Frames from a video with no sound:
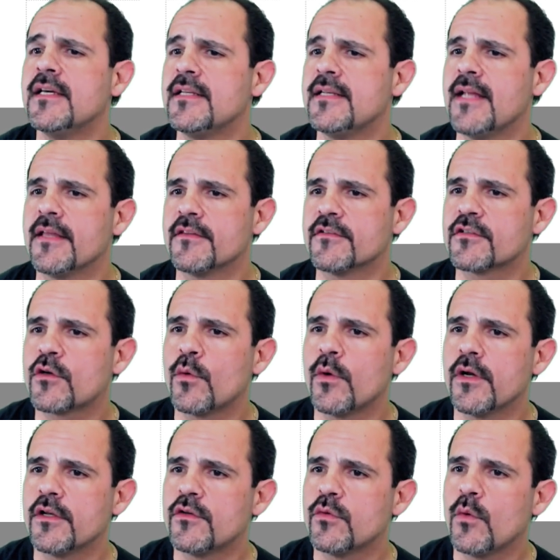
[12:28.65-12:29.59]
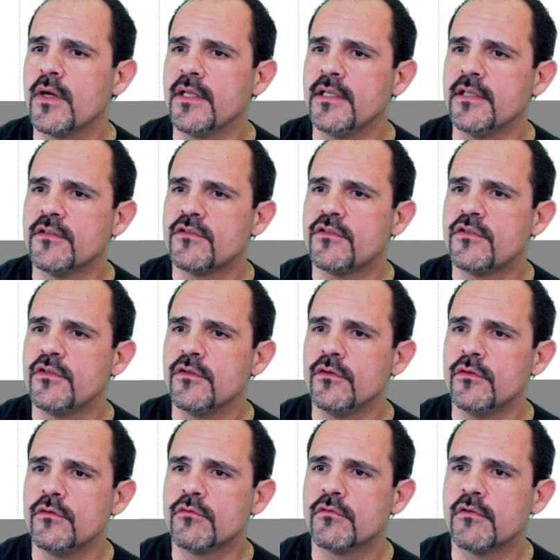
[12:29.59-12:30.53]
Now the square root of 20 is
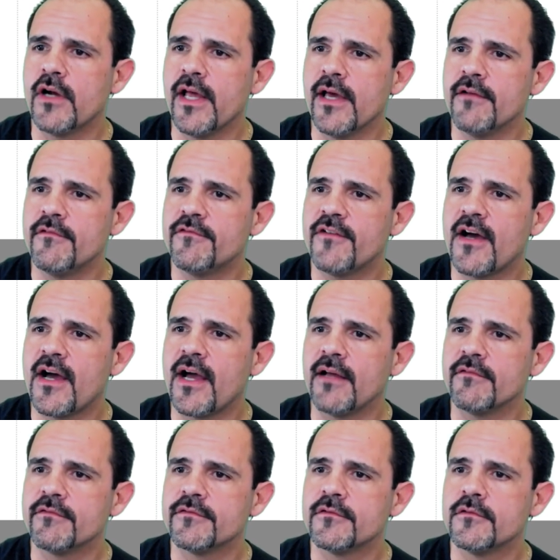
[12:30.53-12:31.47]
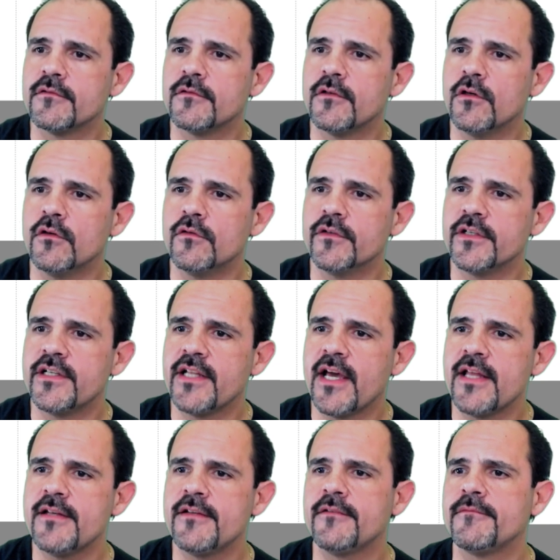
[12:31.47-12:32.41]
2 rad 5 over
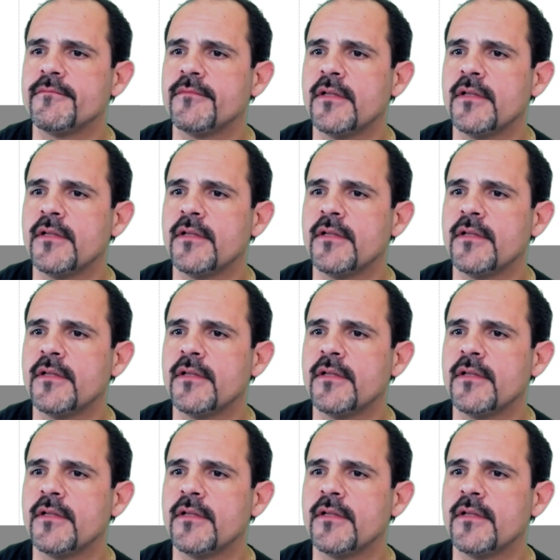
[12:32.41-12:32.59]
10.